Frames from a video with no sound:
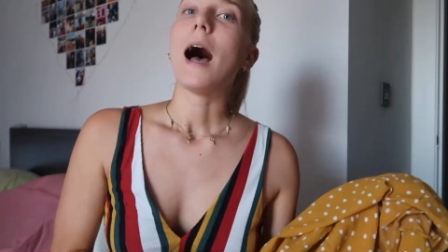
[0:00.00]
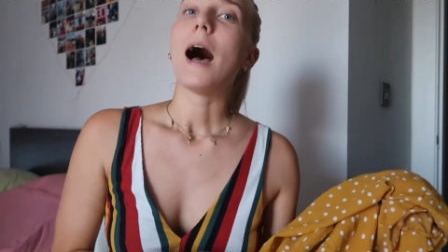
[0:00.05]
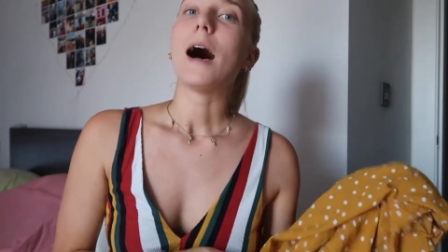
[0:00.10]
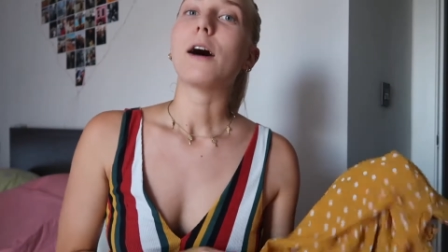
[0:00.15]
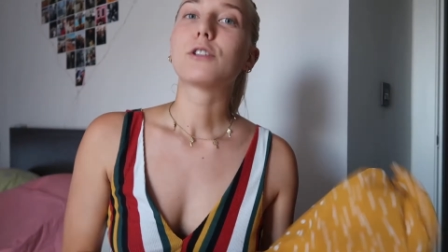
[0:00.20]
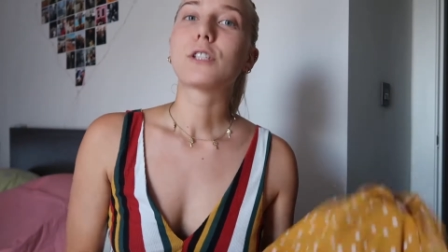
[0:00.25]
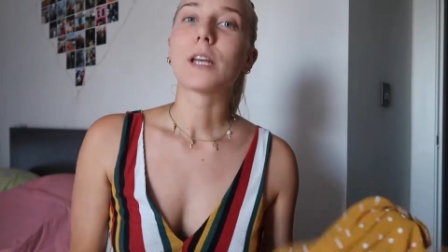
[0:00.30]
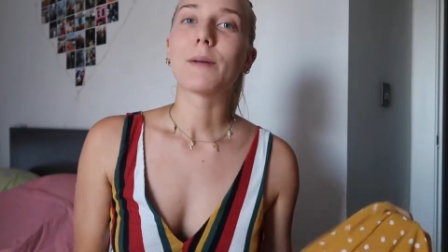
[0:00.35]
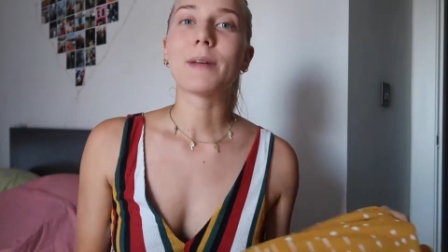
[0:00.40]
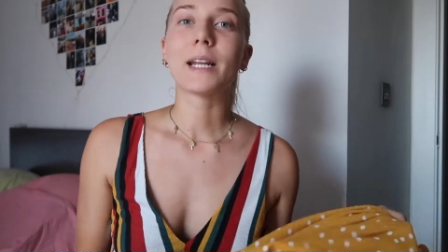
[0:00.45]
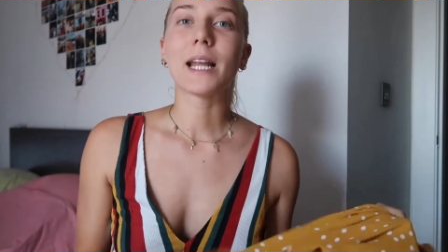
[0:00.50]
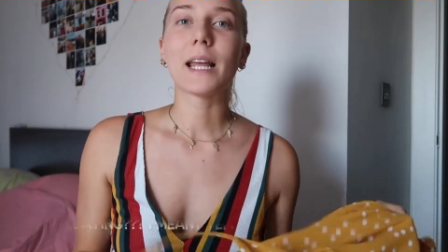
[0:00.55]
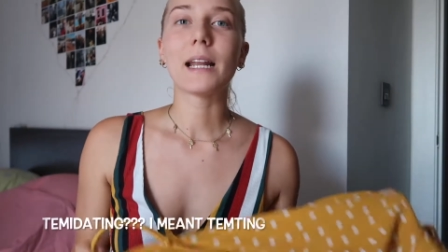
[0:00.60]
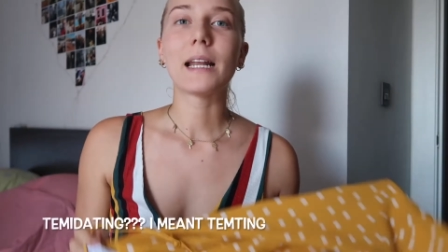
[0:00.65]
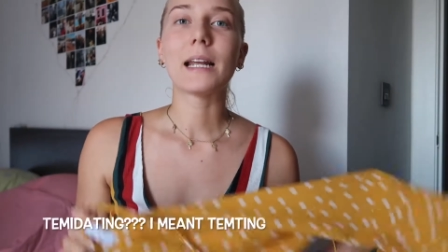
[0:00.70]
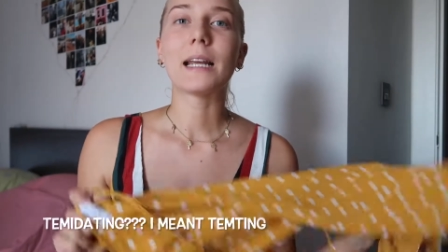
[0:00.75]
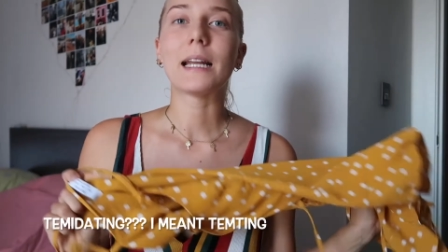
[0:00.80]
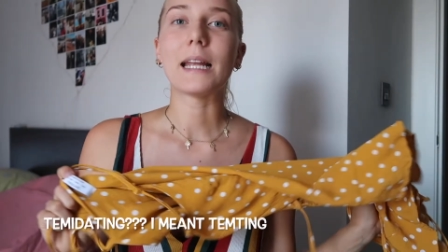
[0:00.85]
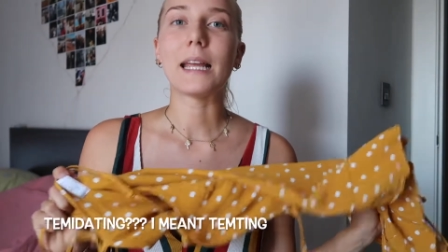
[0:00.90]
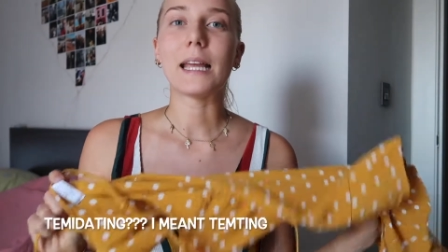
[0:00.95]
how
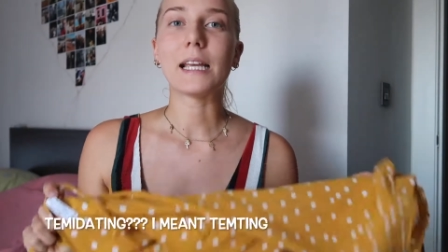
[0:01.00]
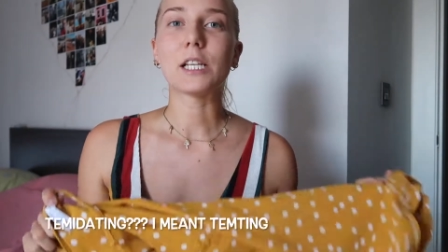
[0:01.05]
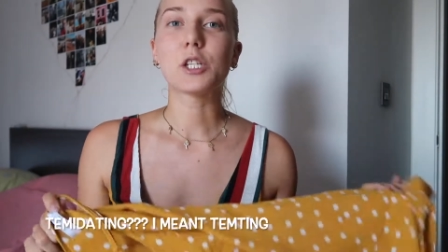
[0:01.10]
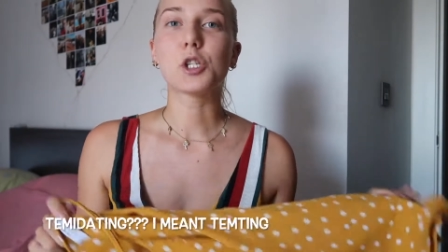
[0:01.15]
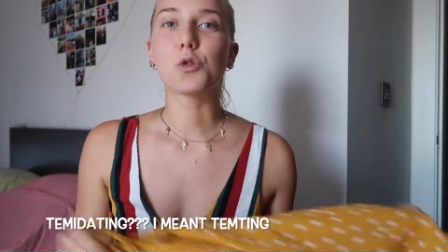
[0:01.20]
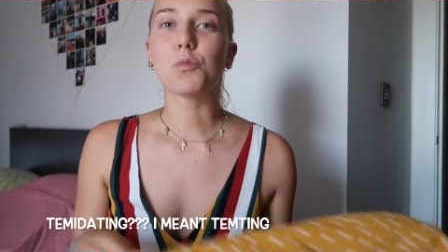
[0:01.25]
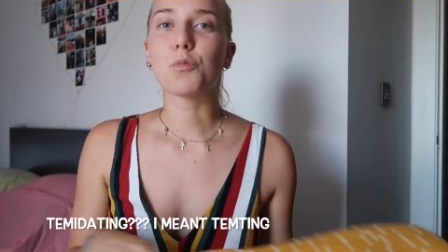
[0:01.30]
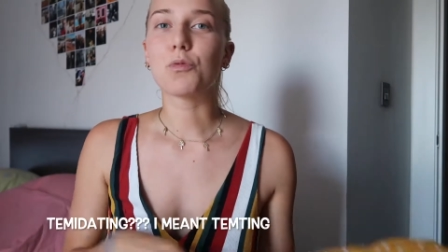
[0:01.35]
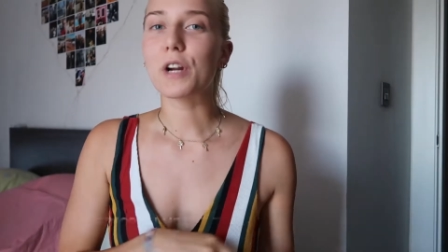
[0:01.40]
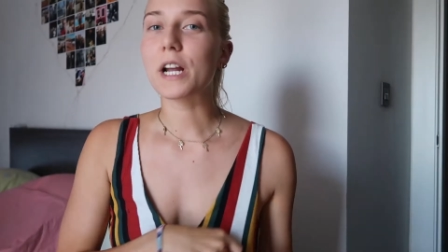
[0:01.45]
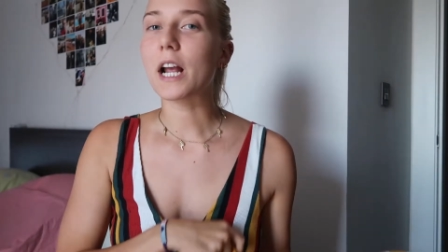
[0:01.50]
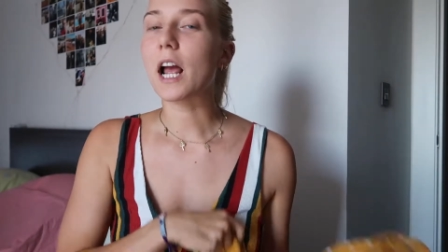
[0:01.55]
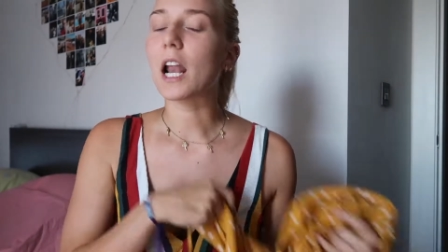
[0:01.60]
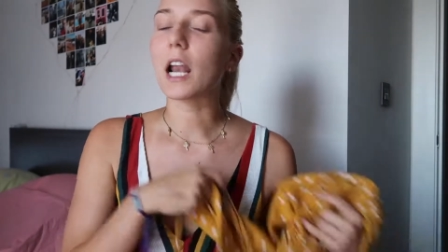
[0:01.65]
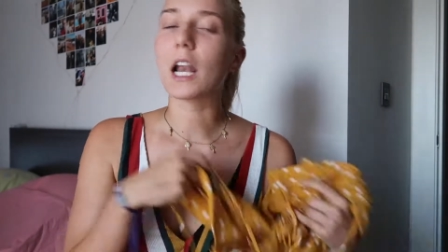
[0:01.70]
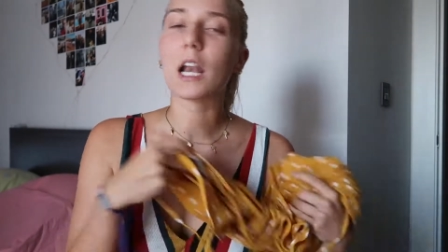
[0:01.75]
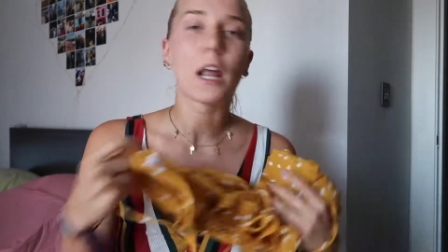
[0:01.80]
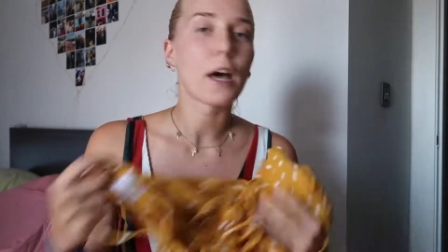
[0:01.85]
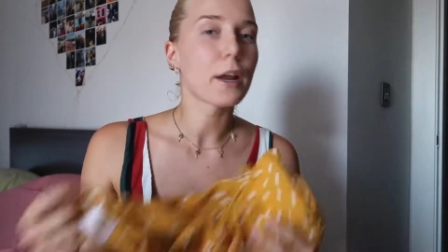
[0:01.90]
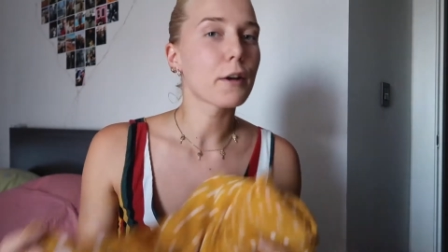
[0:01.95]
intimidating it is to bring a
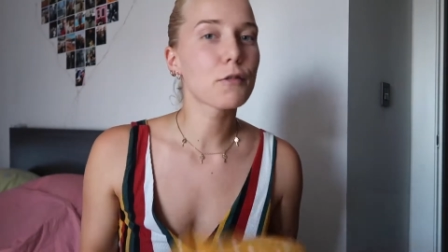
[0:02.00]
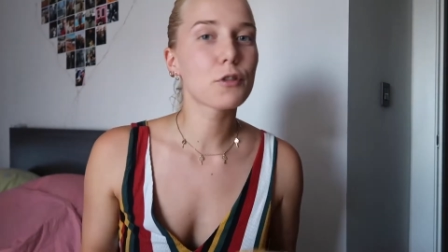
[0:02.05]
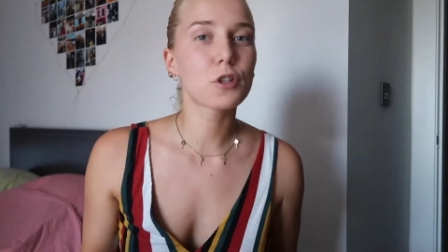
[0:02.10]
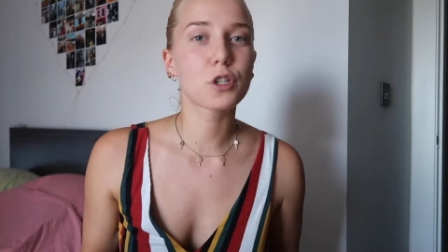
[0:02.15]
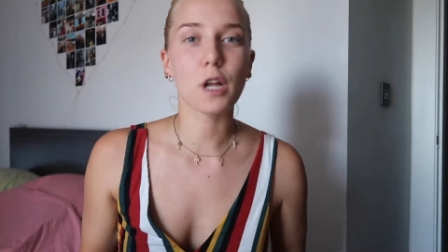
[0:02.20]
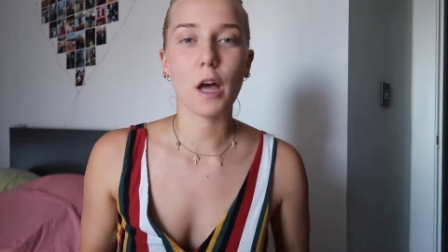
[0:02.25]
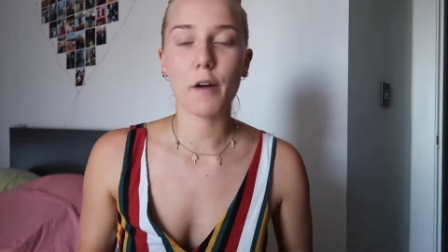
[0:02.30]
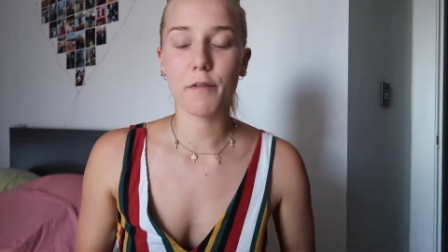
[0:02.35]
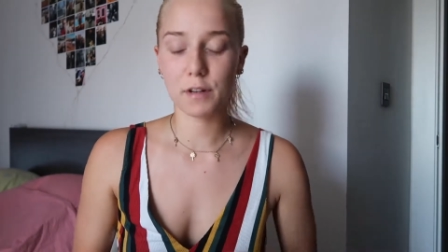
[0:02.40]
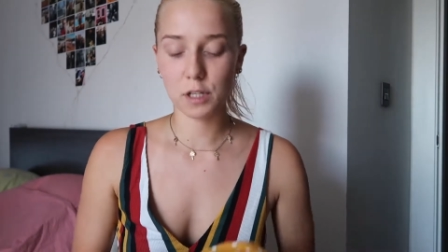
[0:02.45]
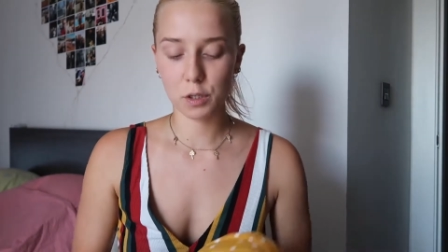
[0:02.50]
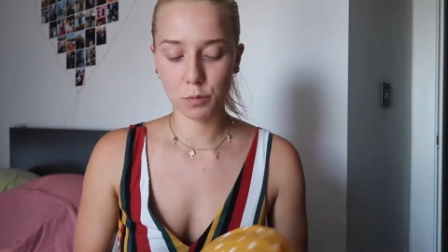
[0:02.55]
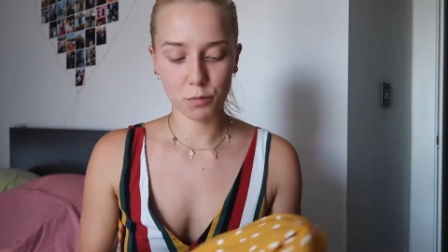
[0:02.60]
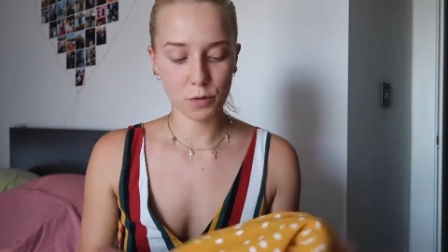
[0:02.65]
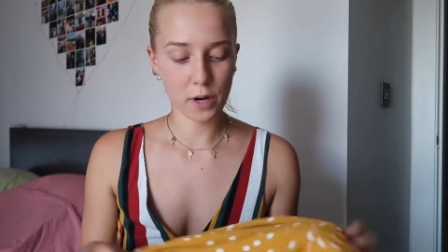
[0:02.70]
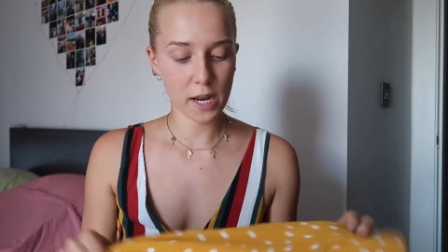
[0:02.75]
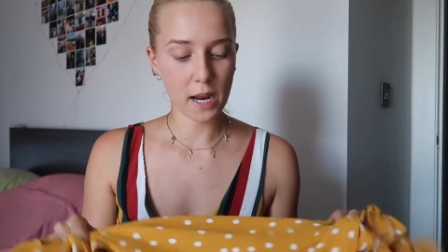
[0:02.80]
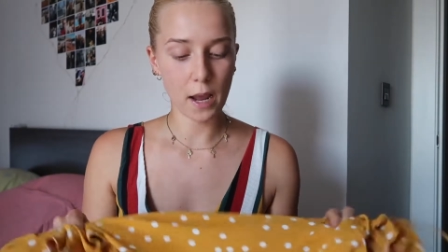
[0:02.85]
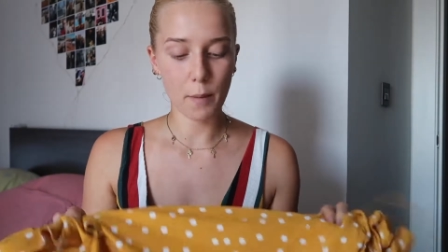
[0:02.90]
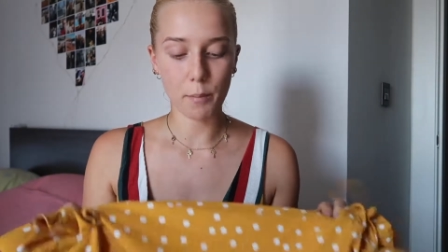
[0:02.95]
lot of stuff and to
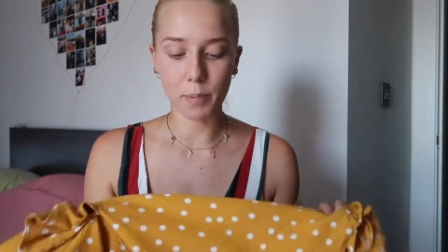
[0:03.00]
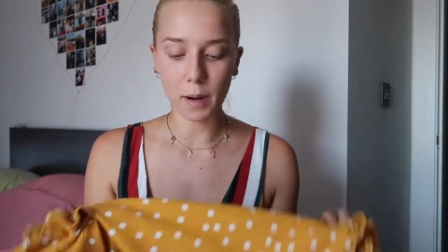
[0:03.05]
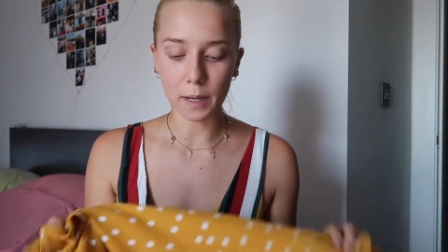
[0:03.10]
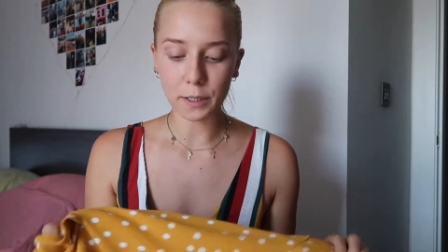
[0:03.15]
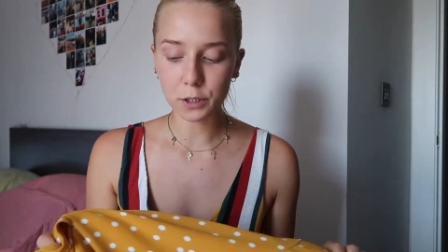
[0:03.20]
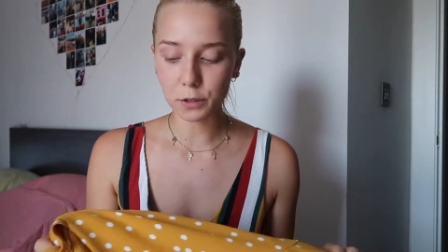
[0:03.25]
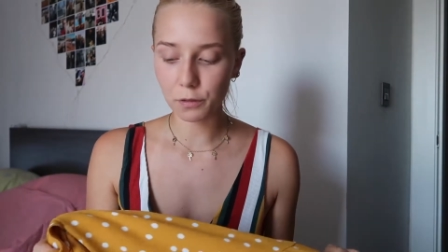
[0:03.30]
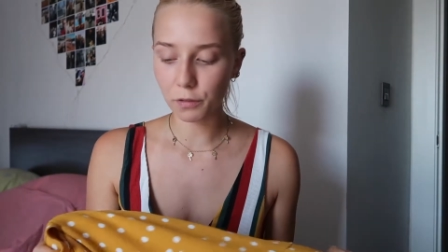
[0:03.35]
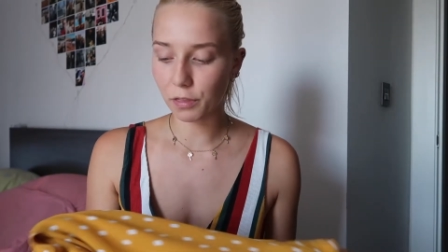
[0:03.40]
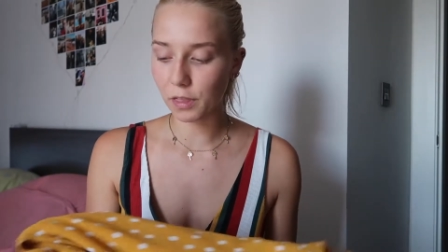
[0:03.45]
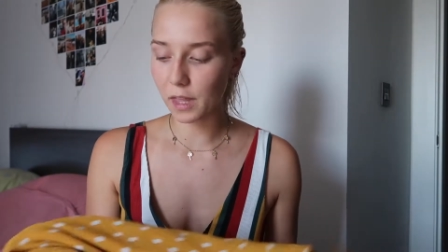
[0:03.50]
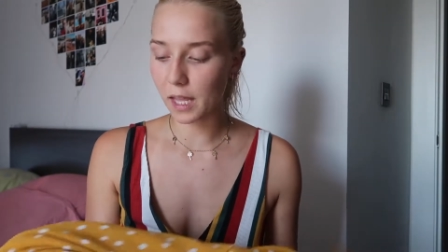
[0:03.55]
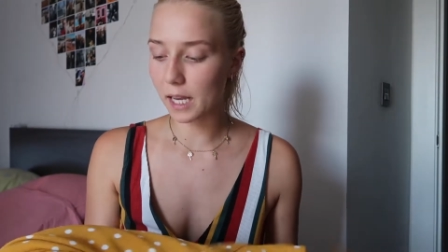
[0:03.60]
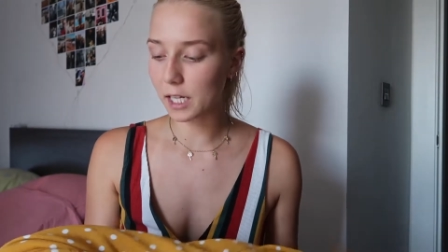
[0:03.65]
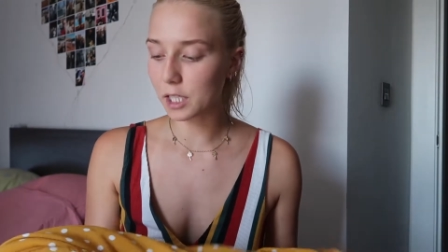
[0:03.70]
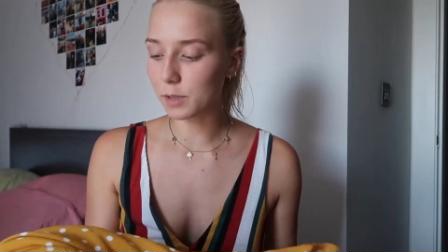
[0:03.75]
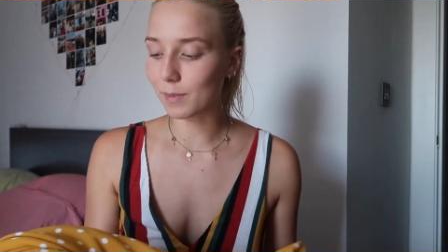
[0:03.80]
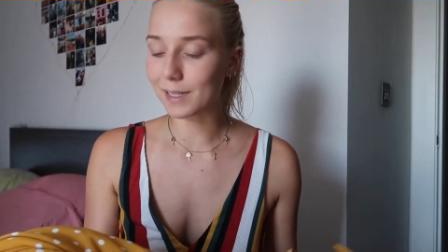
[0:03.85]
bring a bunch of things,